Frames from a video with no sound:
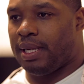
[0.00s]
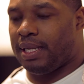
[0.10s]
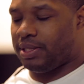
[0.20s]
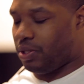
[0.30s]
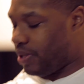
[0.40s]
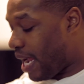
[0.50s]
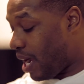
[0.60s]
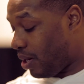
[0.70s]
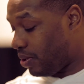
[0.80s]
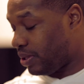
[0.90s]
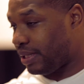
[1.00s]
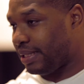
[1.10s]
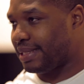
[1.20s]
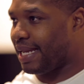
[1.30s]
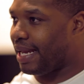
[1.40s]
And so now
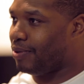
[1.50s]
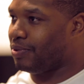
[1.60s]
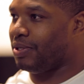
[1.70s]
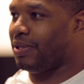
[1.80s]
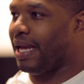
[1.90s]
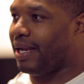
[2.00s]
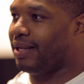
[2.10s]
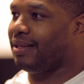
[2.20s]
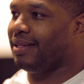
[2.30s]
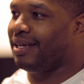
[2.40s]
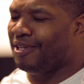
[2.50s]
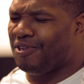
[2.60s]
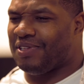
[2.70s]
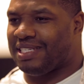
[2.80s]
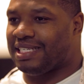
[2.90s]
it's kind of like
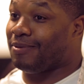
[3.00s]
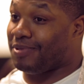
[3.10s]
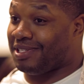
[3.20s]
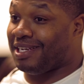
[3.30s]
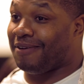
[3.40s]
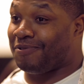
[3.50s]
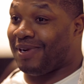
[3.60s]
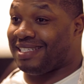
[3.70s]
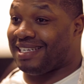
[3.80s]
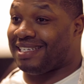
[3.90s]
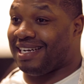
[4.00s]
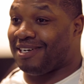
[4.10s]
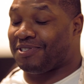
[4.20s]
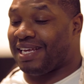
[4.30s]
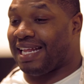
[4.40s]
during the season it was a tough transition to
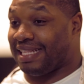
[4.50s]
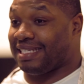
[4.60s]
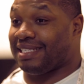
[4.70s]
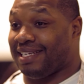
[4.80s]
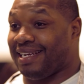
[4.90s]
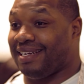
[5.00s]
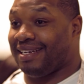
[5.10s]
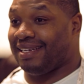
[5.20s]
understand like this is it.